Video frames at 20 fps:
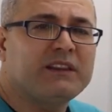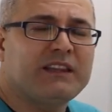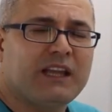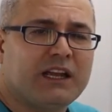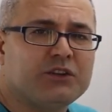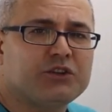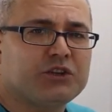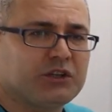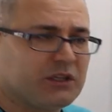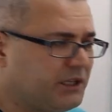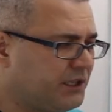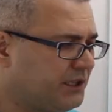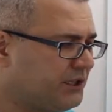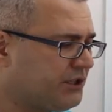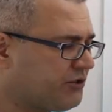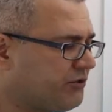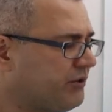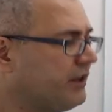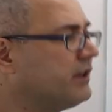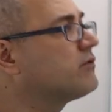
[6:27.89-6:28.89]
potential
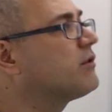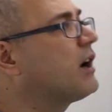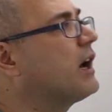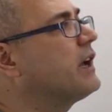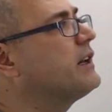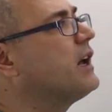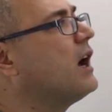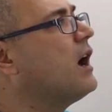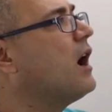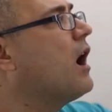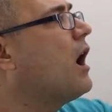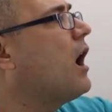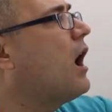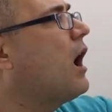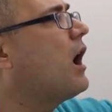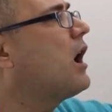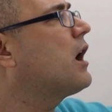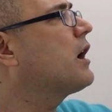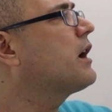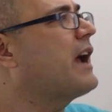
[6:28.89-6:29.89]
history, right?
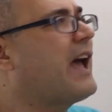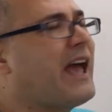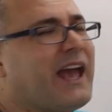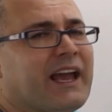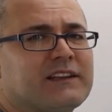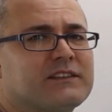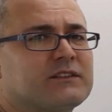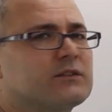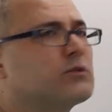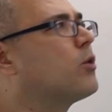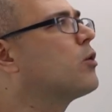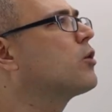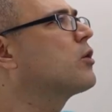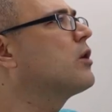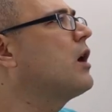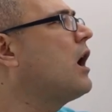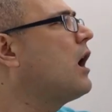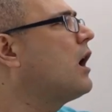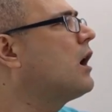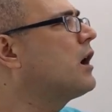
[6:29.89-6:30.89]
RX
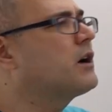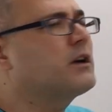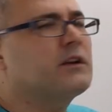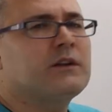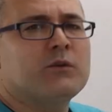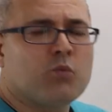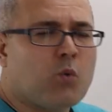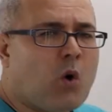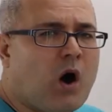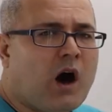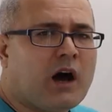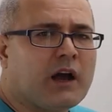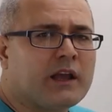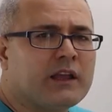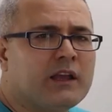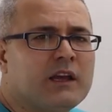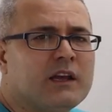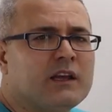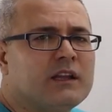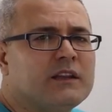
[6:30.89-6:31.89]
or
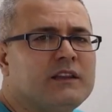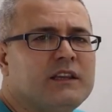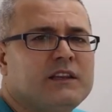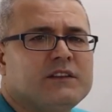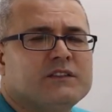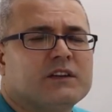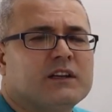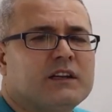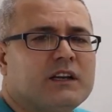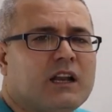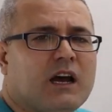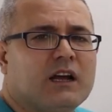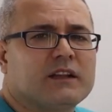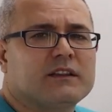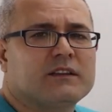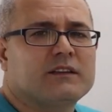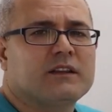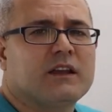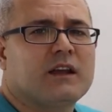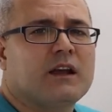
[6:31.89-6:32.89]
RY, these are
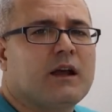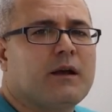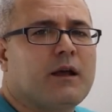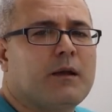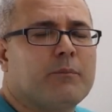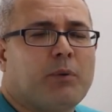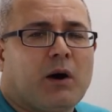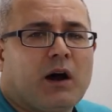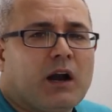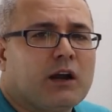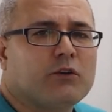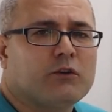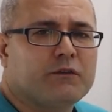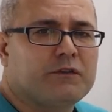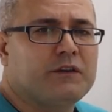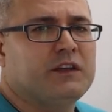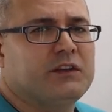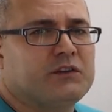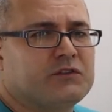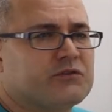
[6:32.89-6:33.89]
not a part
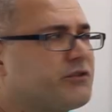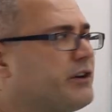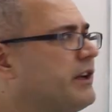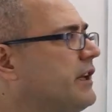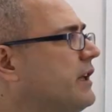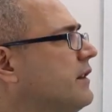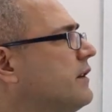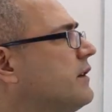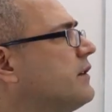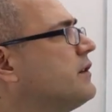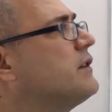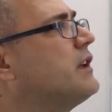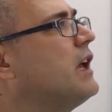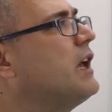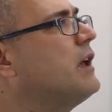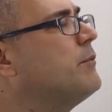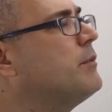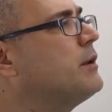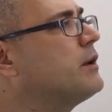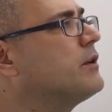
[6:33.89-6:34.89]
of history in this
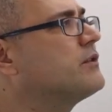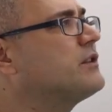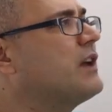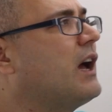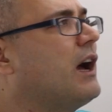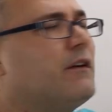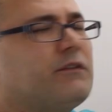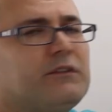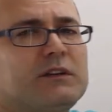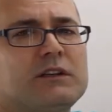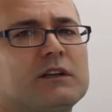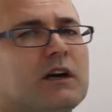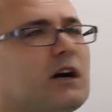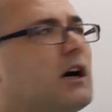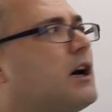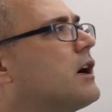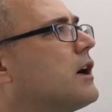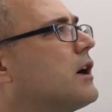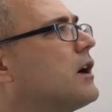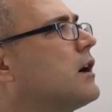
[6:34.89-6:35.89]
game, because after
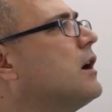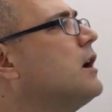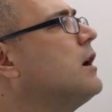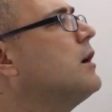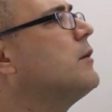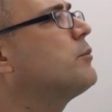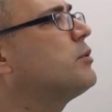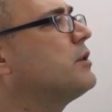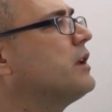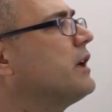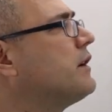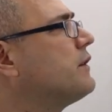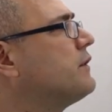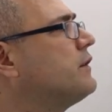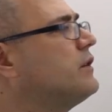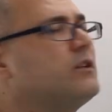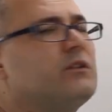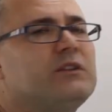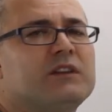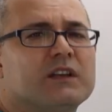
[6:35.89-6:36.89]
R, player
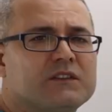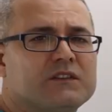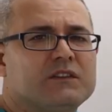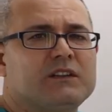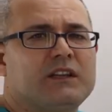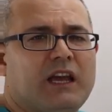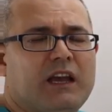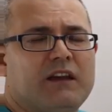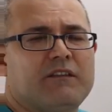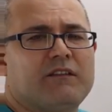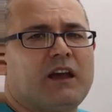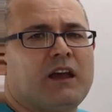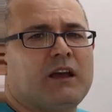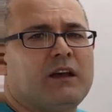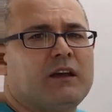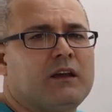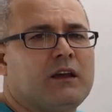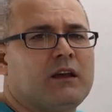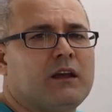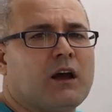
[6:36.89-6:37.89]
two doesn't have
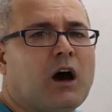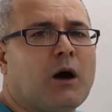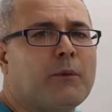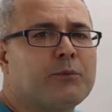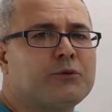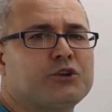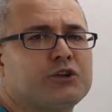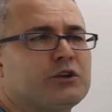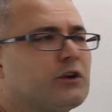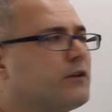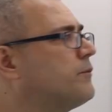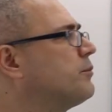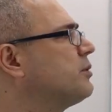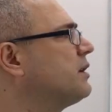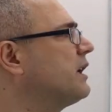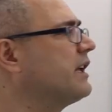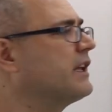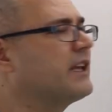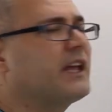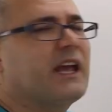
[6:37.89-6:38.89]
an option of
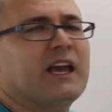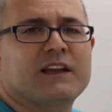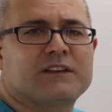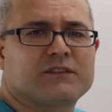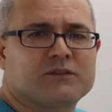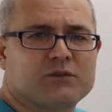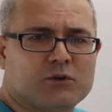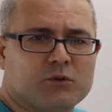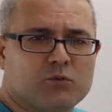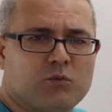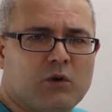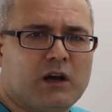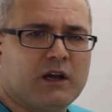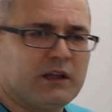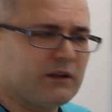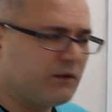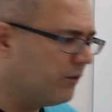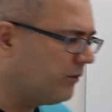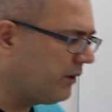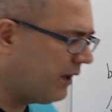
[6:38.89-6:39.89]
playing X or
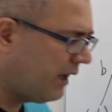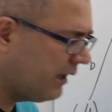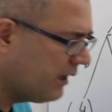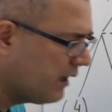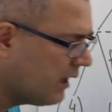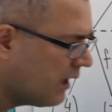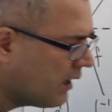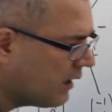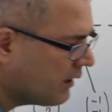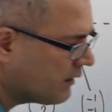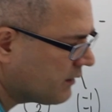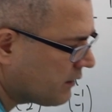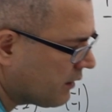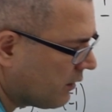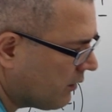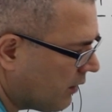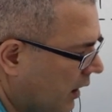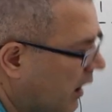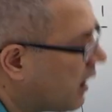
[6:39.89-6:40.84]
Y, okay? So